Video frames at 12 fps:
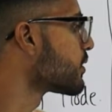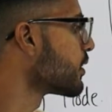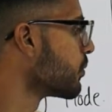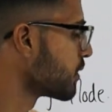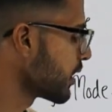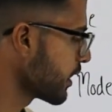
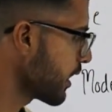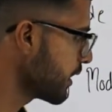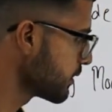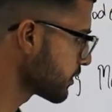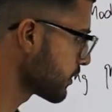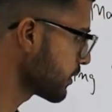something
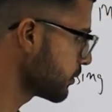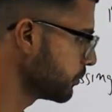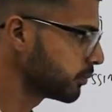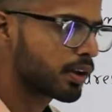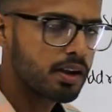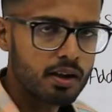else here.
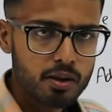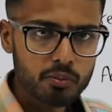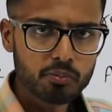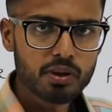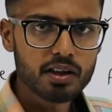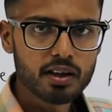
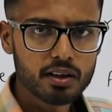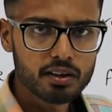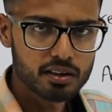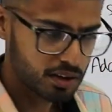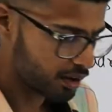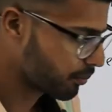But
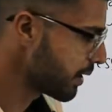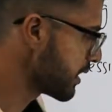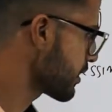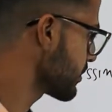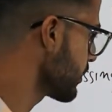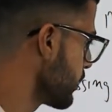a
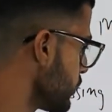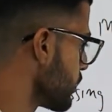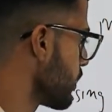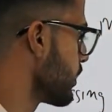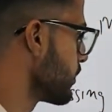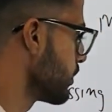better
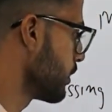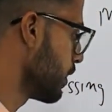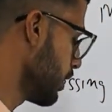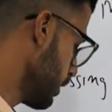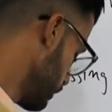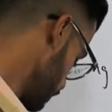solution is,
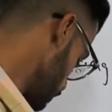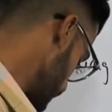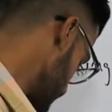you